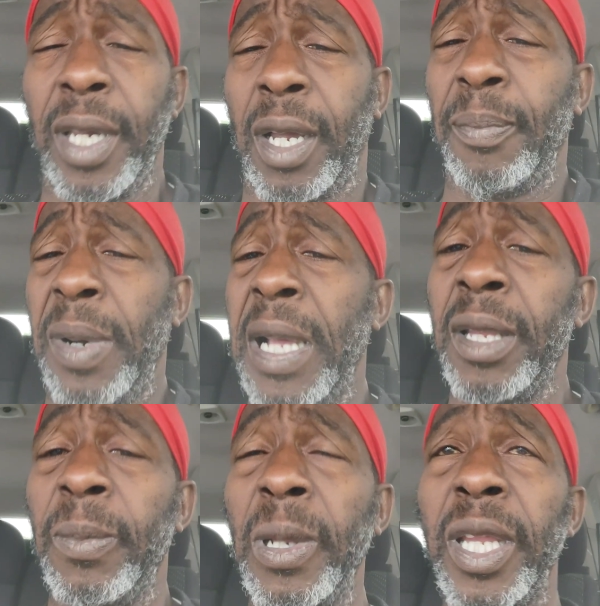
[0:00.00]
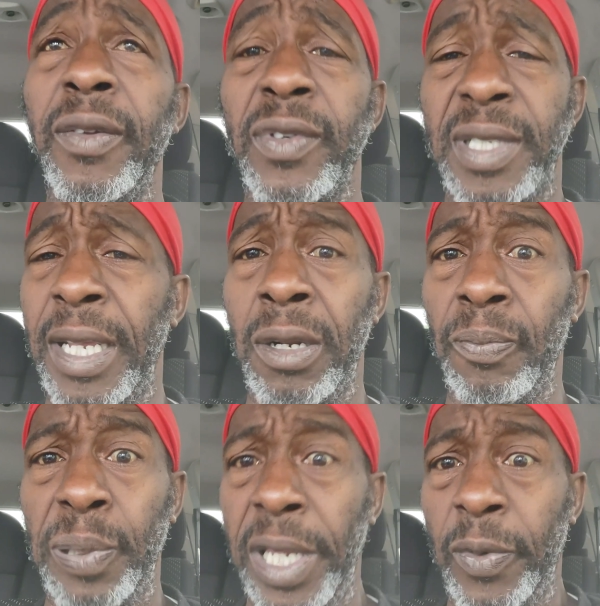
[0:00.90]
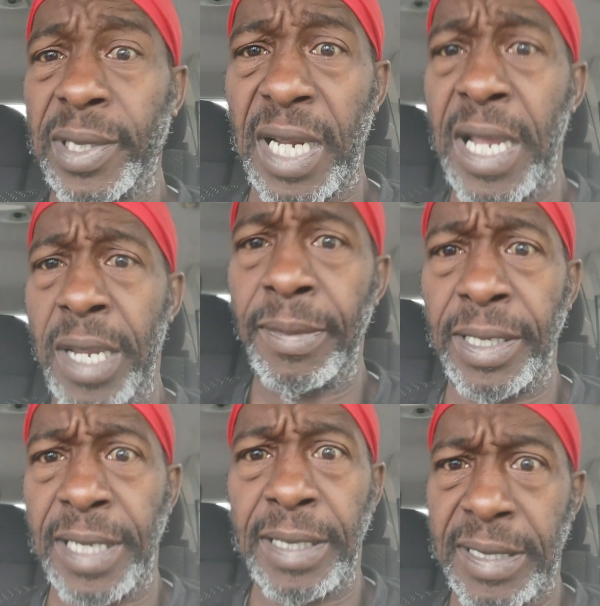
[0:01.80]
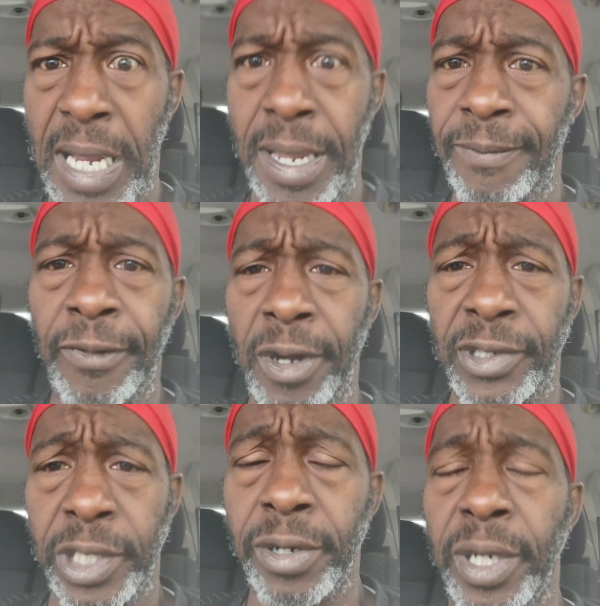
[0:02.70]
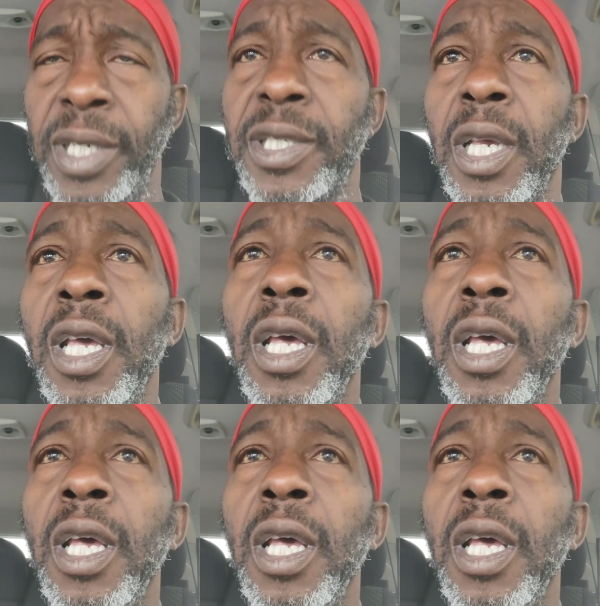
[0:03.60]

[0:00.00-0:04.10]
The Kabbalah believers, they don't play with time. They take time very serious.